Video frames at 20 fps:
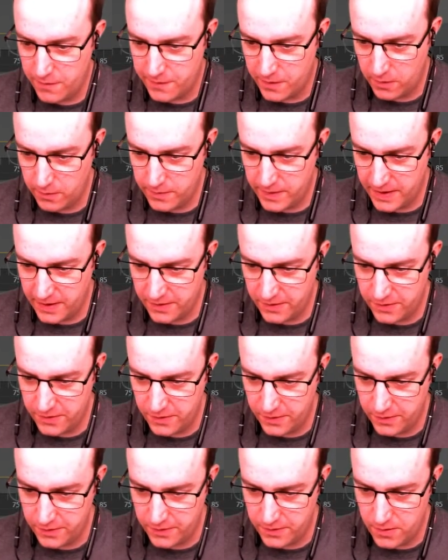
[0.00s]
my fault. That's
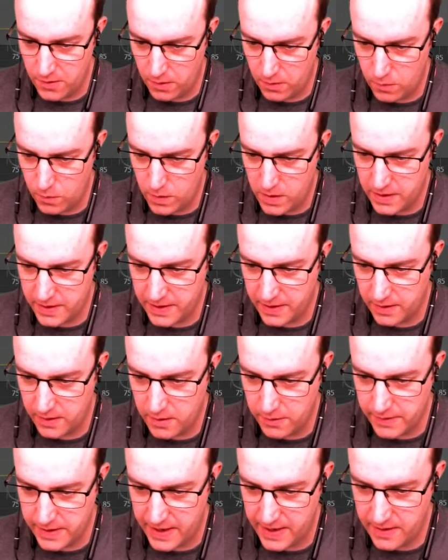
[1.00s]
just not
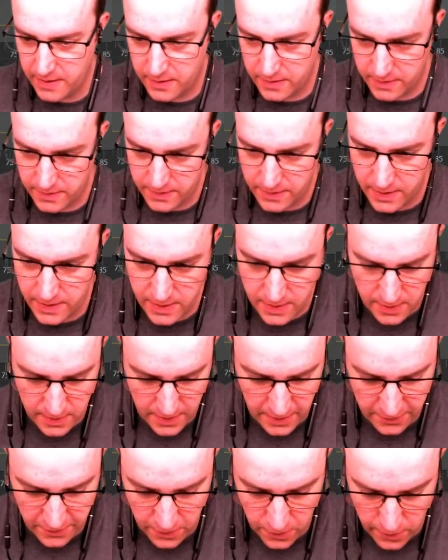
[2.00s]
working. Okay,
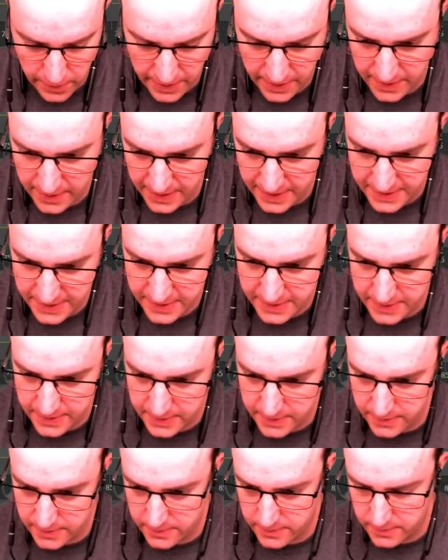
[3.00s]
that's annoying.
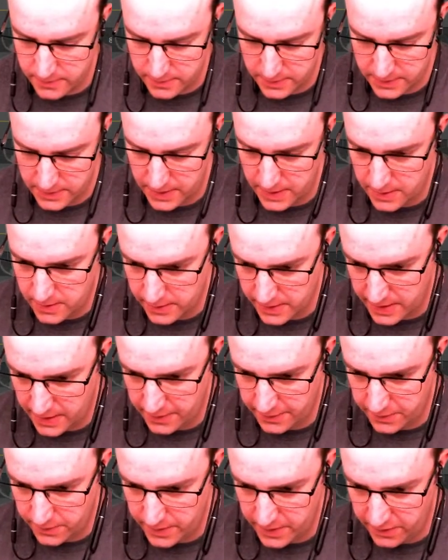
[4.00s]
Let's see.
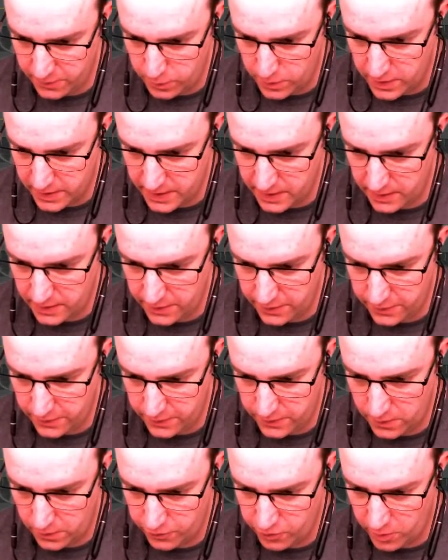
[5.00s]
Okay, so it is working. It's
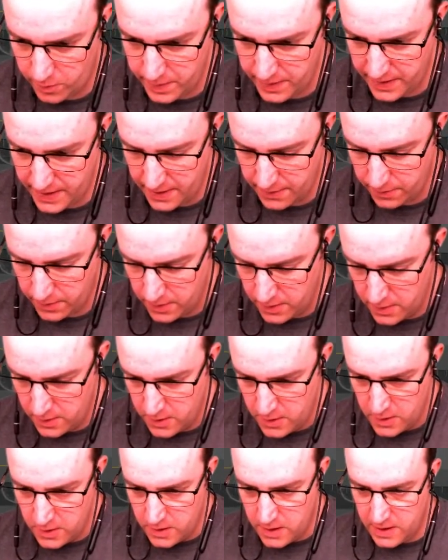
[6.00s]
just not dropping down.
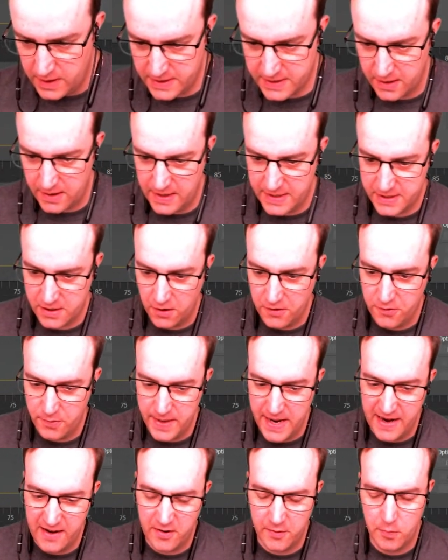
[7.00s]
So let's go
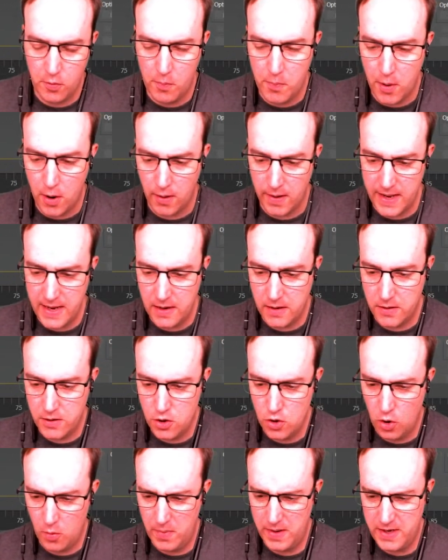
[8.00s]
to an editable poly.
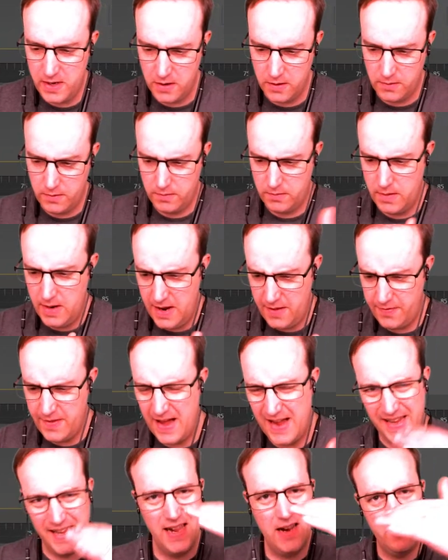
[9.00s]
Normally you'd hit
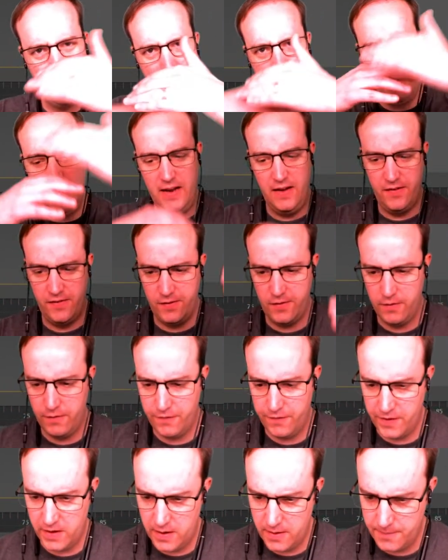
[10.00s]
that and get a big list
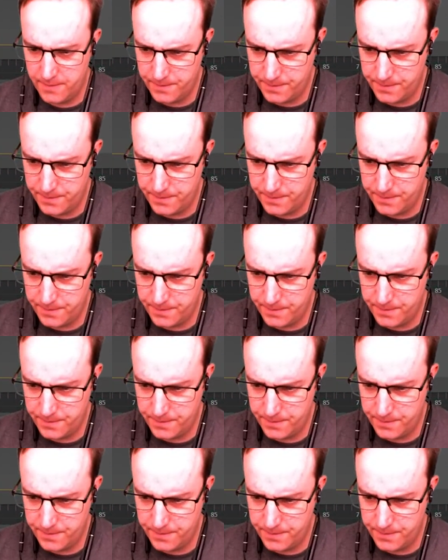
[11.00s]
of